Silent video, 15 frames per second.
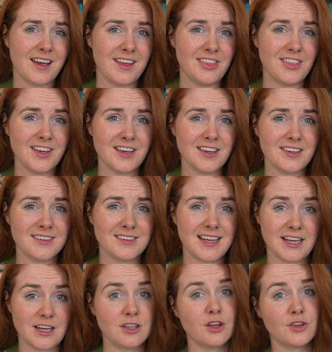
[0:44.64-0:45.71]
I think,
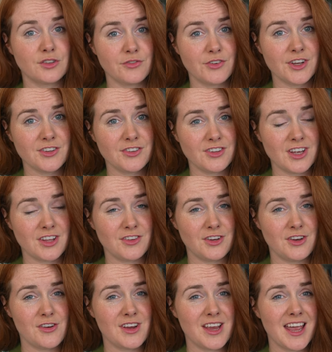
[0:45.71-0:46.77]
like a lot of us in
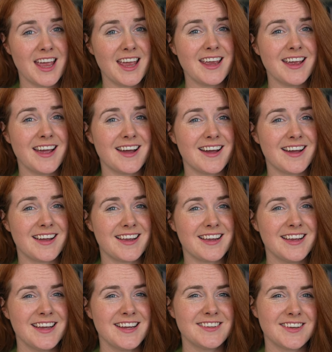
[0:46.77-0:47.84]
the UK,
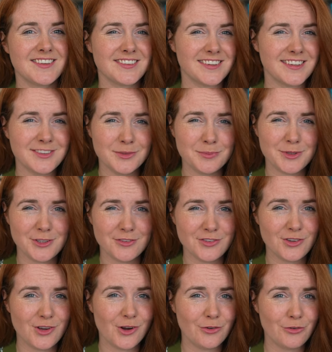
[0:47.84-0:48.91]
I did a little bit of
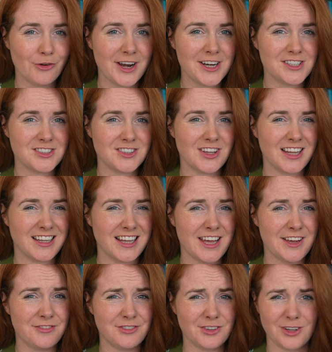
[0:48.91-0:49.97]
school French that
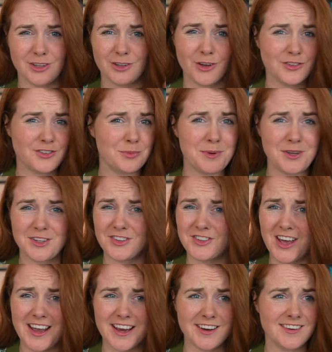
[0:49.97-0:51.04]
left a lot to be
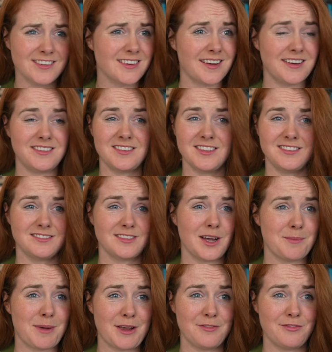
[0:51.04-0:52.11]
desired. I didn't
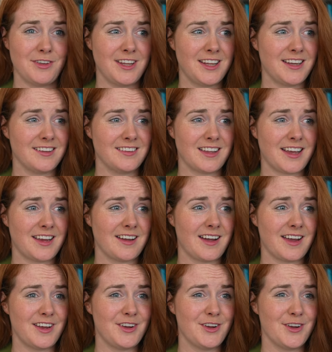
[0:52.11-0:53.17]
come out feeling like
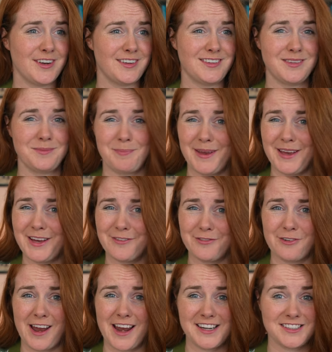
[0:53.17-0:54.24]
I could speak
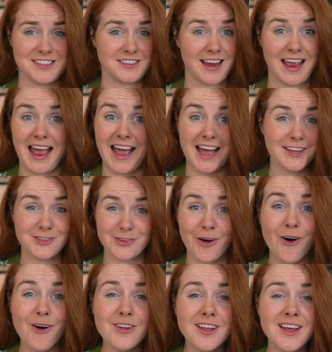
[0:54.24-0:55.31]
French at
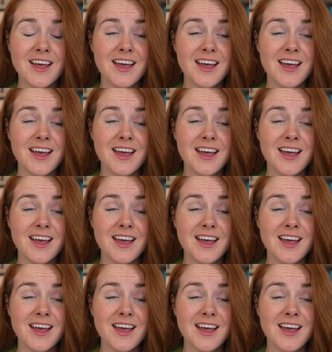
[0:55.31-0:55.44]
all.